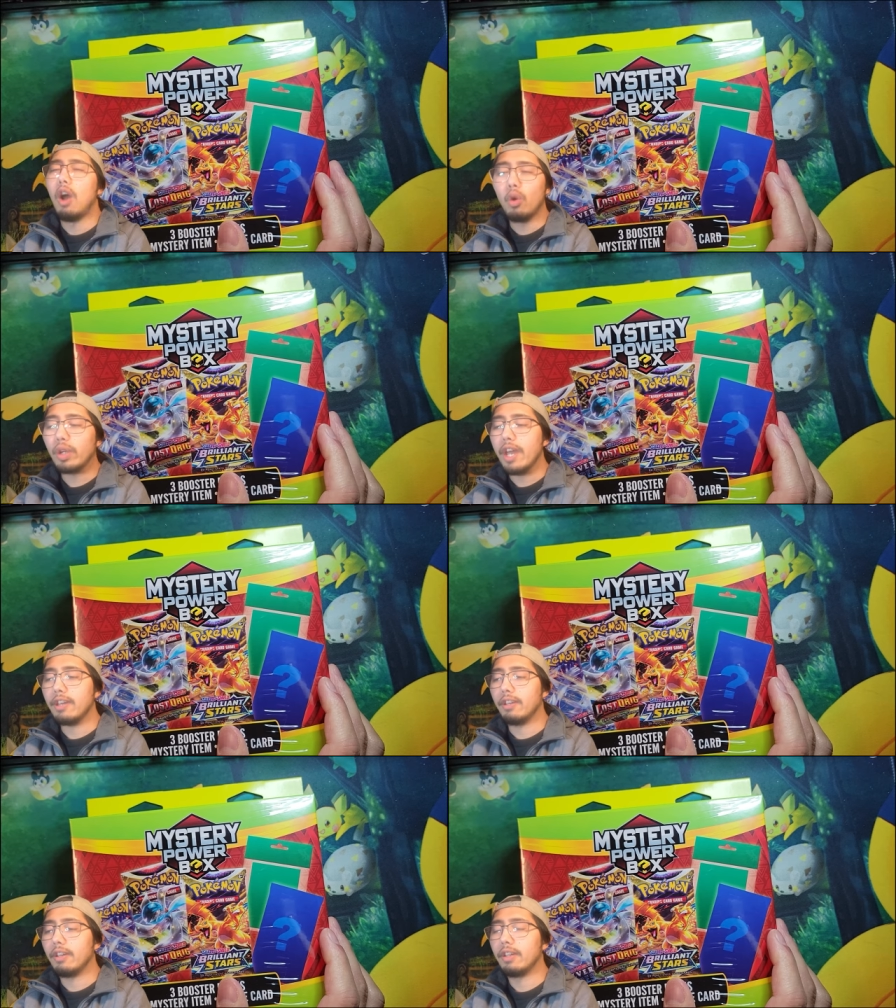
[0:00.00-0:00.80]

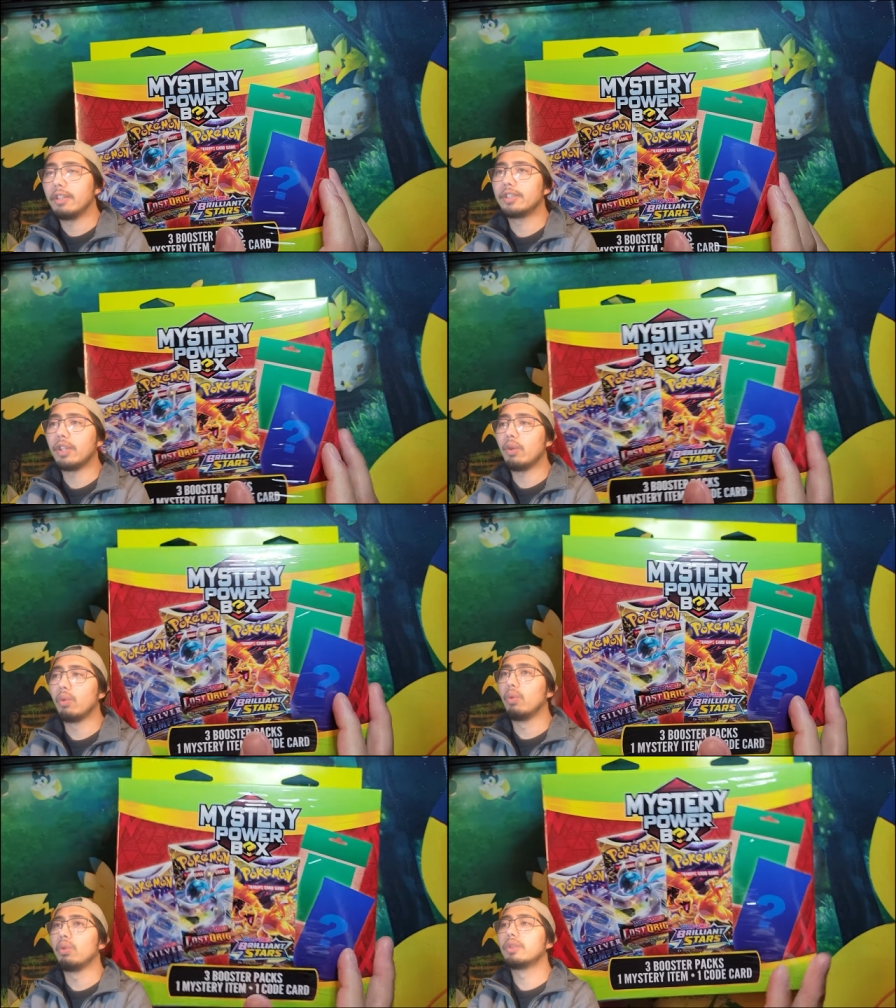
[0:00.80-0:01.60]
Okay,
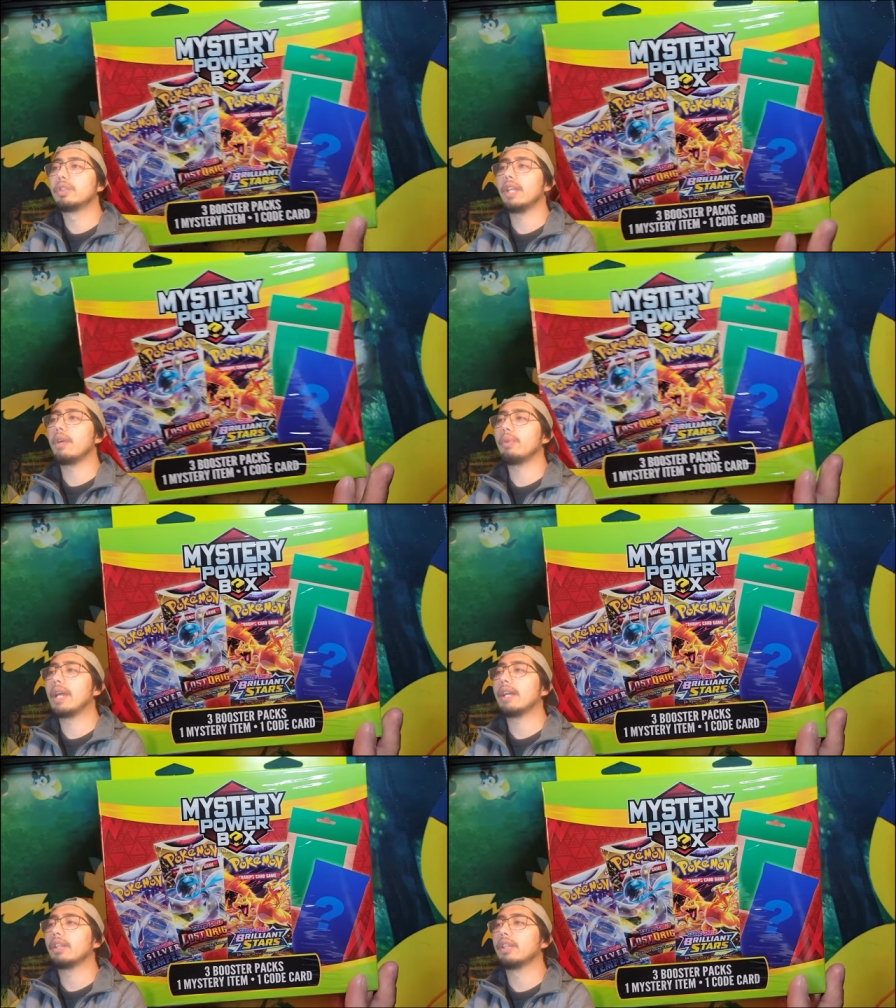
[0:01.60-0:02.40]
so today we
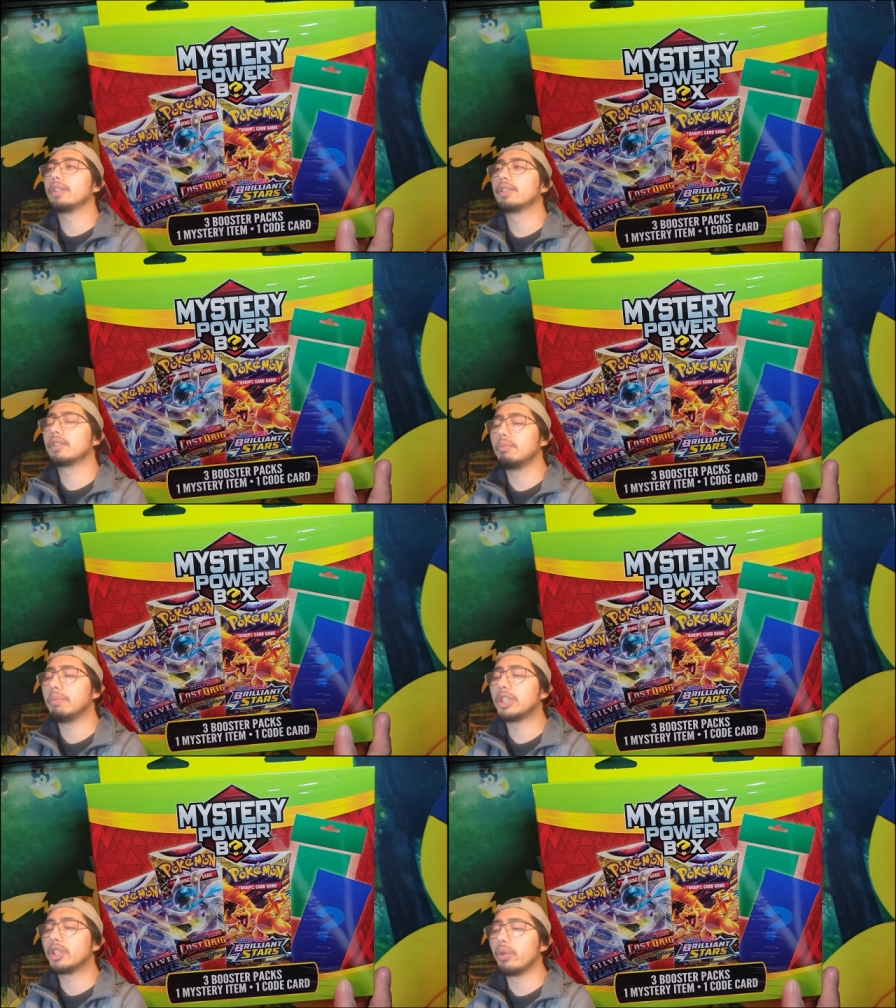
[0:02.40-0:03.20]
got this
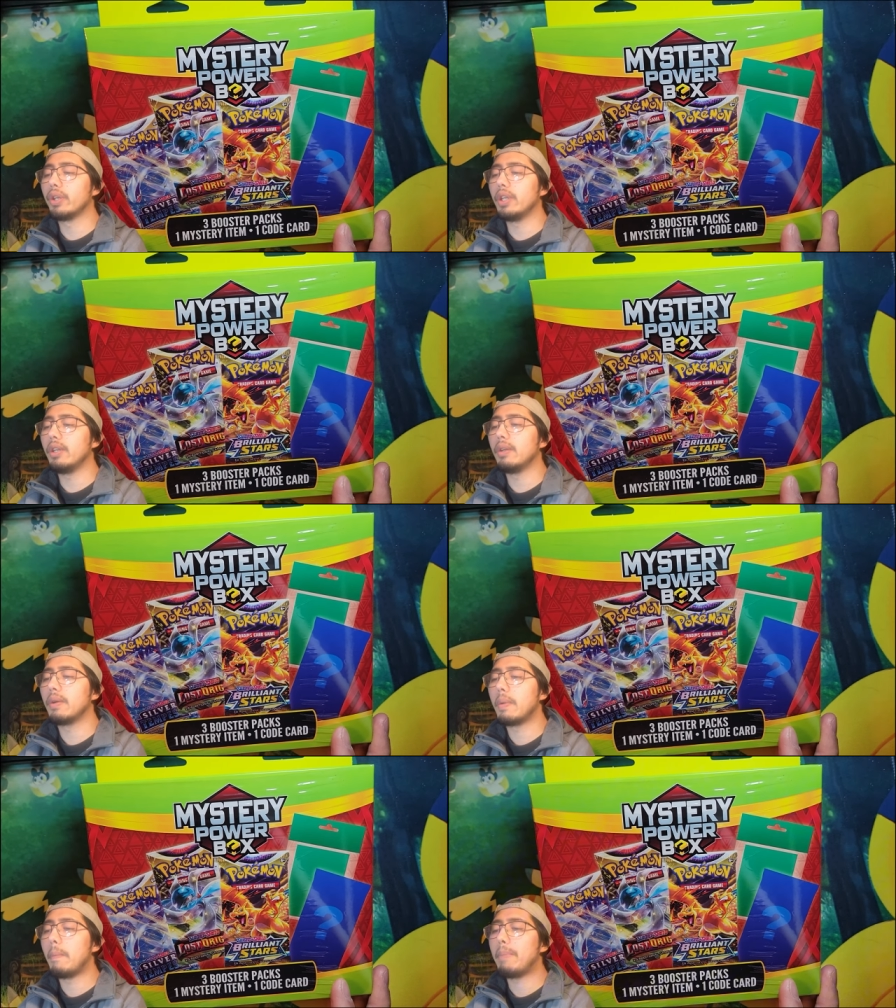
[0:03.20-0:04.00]
mystery
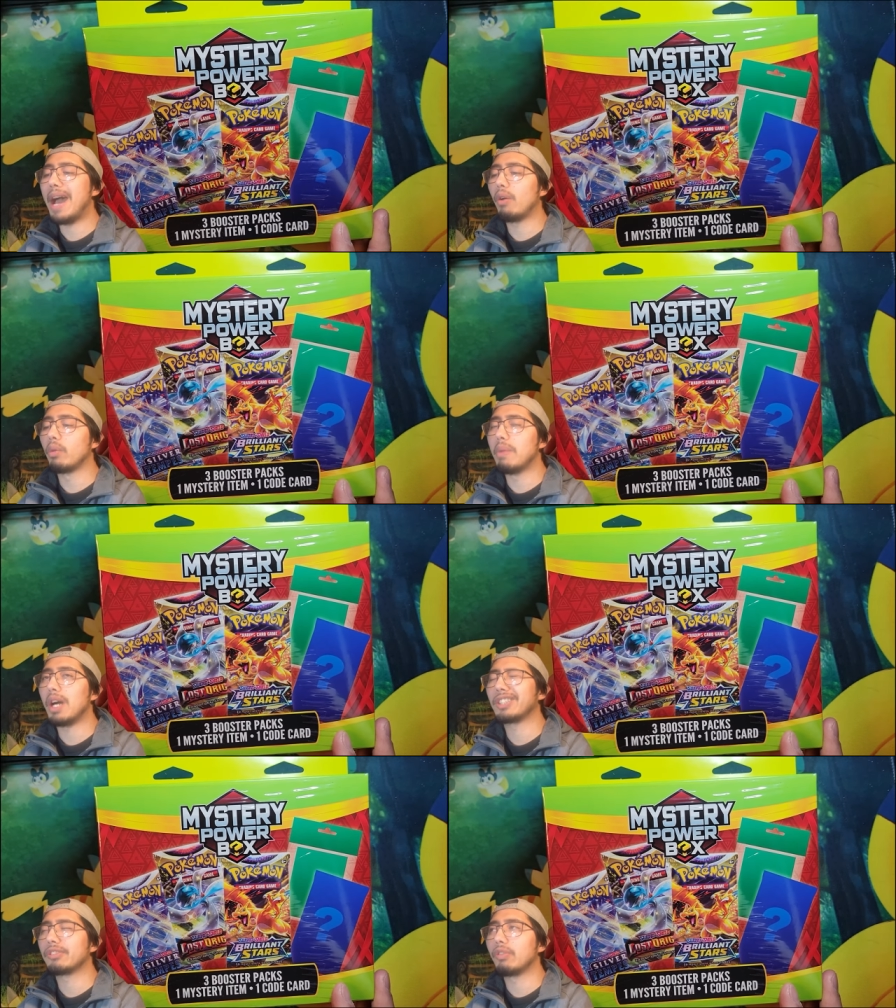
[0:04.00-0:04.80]
power
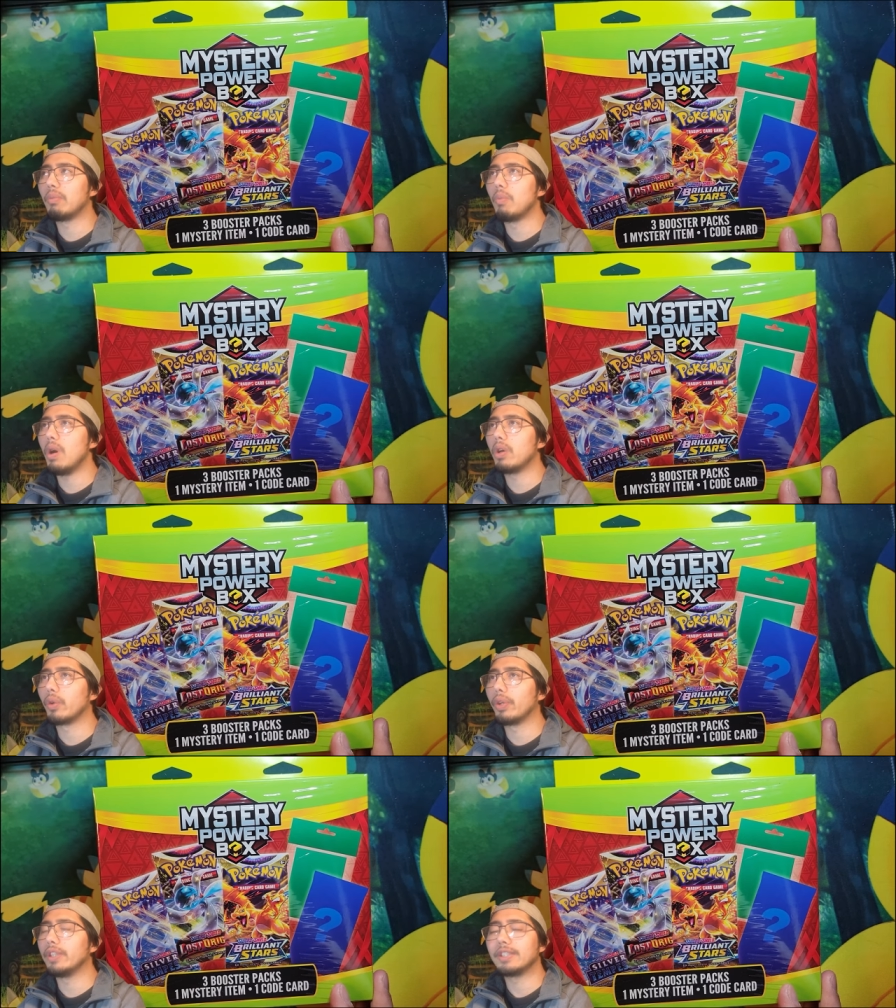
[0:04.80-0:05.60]
box from
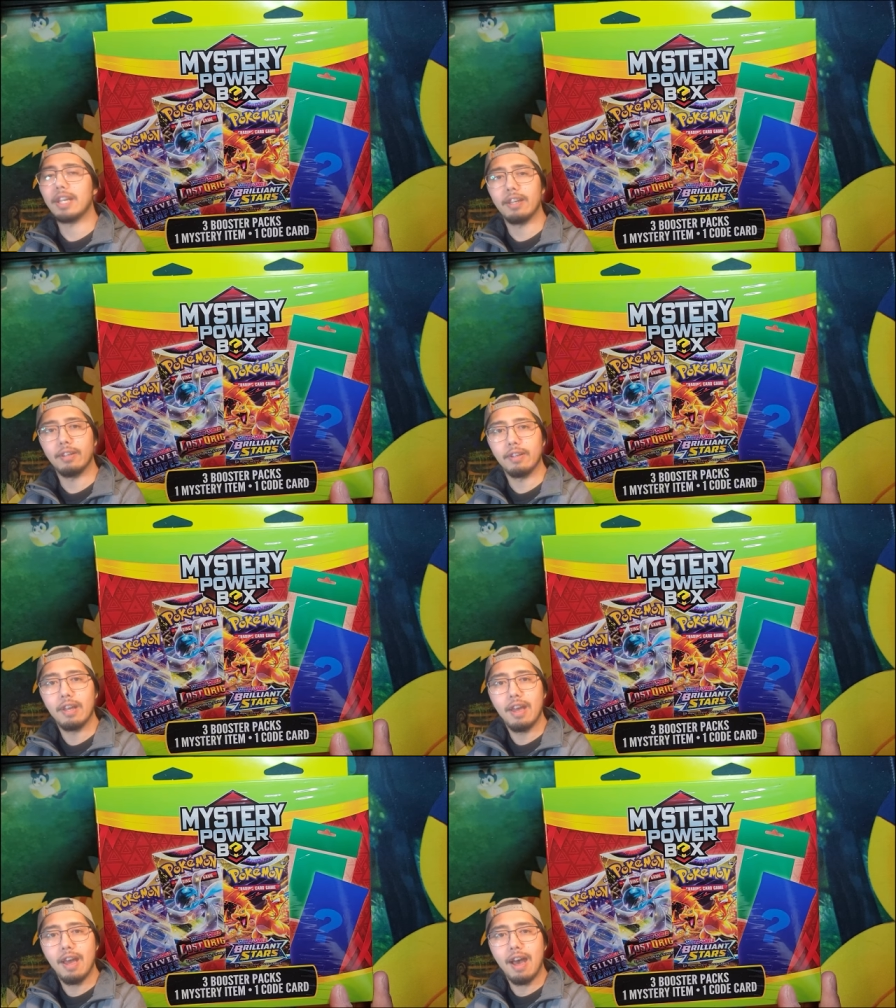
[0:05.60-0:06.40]
Walgreens, and
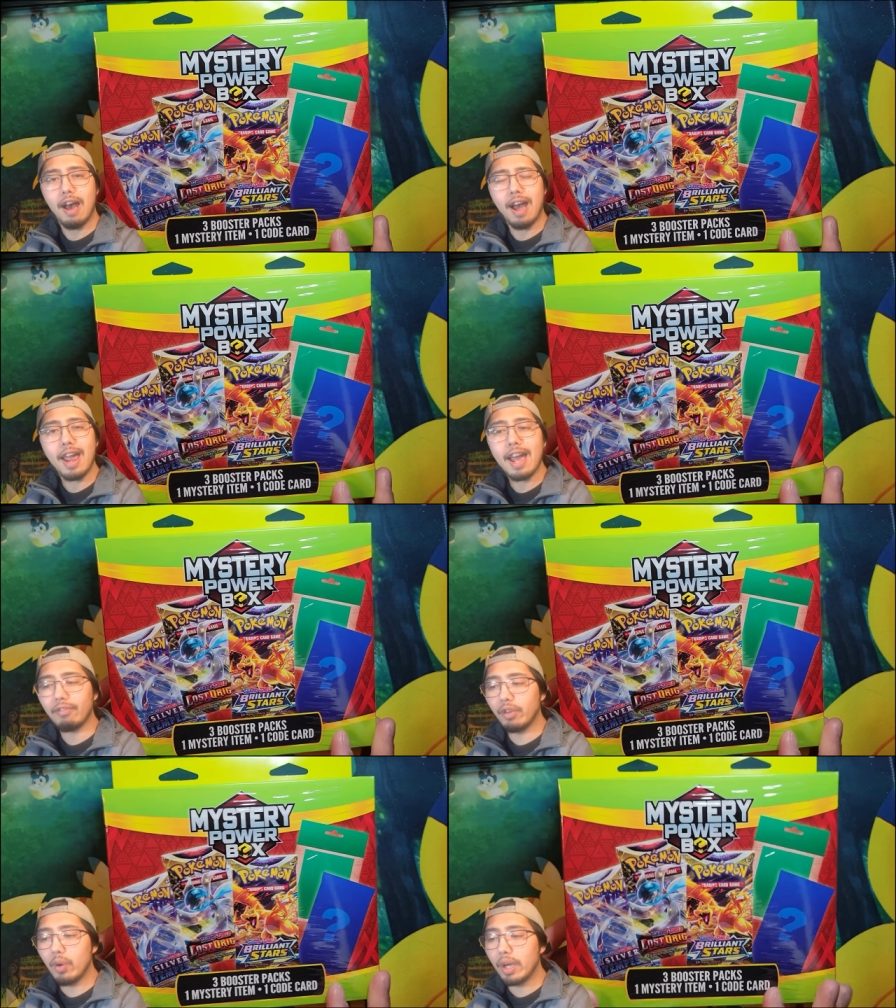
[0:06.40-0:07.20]
I have
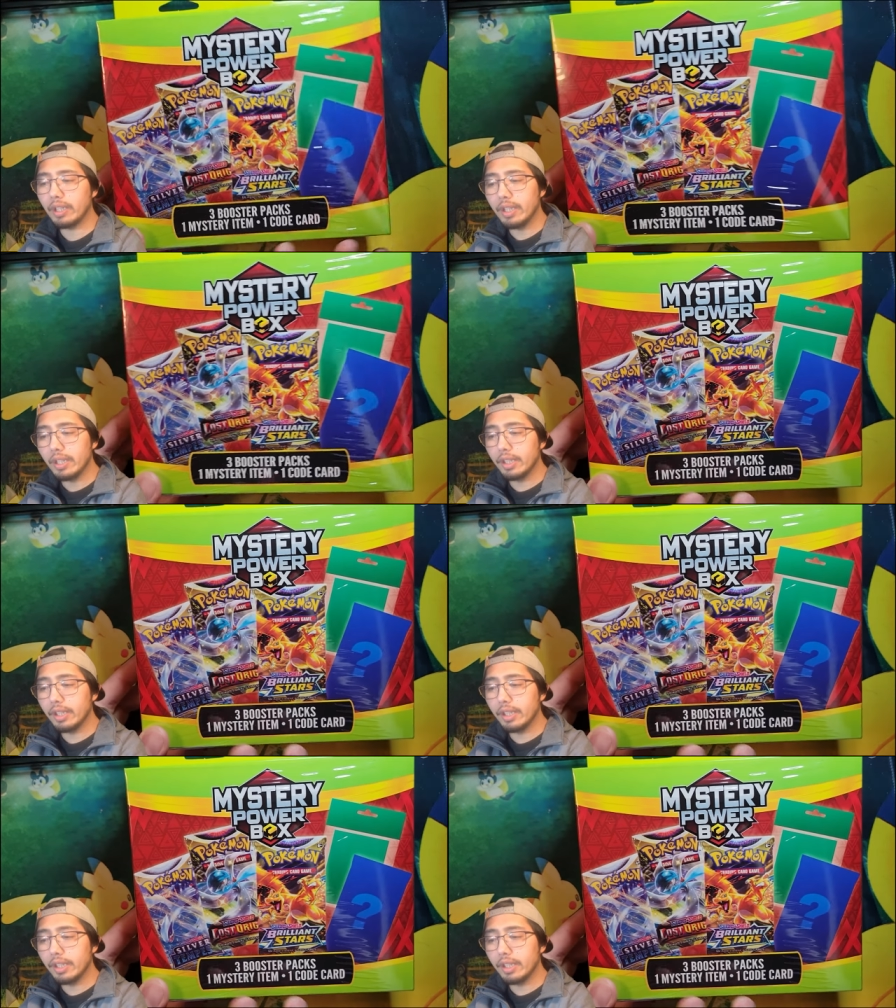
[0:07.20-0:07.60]
no idea.